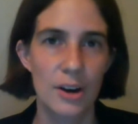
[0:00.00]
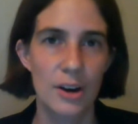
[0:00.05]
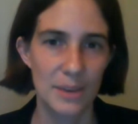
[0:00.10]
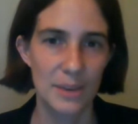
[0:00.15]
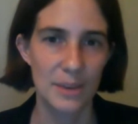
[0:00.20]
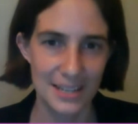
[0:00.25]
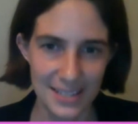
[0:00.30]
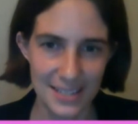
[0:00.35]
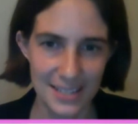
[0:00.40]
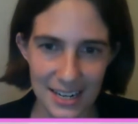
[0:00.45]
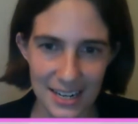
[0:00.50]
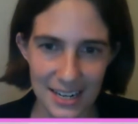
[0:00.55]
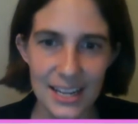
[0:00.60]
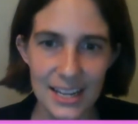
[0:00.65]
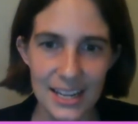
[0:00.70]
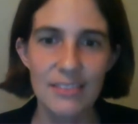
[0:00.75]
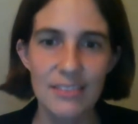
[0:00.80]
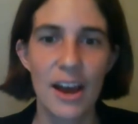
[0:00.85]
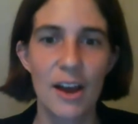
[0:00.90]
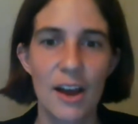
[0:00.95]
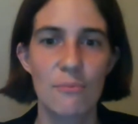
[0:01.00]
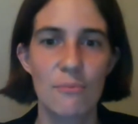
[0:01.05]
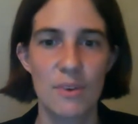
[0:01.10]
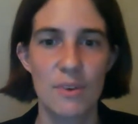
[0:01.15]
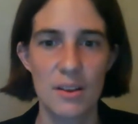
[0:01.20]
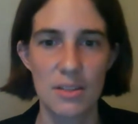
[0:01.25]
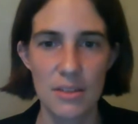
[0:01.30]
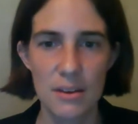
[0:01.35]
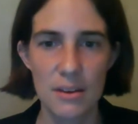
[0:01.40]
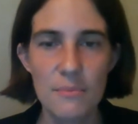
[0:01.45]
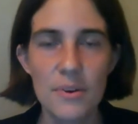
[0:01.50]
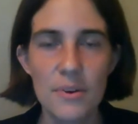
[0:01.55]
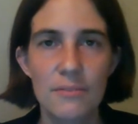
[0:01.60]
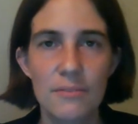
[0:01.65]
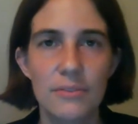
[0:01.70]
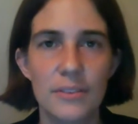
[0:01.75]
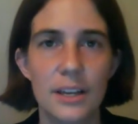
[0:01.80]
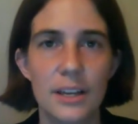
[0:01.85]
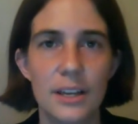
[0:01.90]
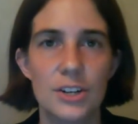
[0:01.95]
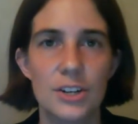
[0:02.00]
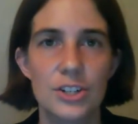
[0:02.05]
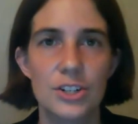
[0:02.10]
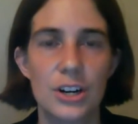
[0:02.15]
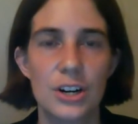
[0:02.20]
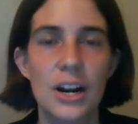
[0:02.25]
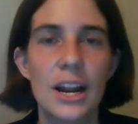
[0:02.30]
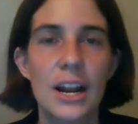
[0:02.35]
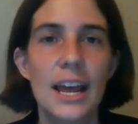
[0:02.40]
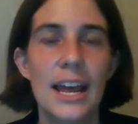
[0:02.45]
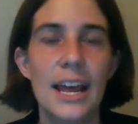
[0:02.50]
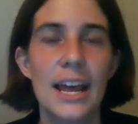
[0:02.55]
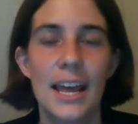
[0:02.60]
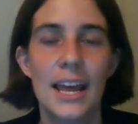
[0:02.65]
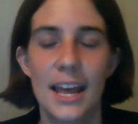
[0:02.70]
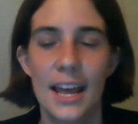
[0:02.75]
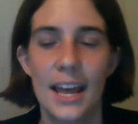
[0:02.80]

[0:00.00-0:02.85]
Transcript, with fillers: because they need that rhythm of literature. Right.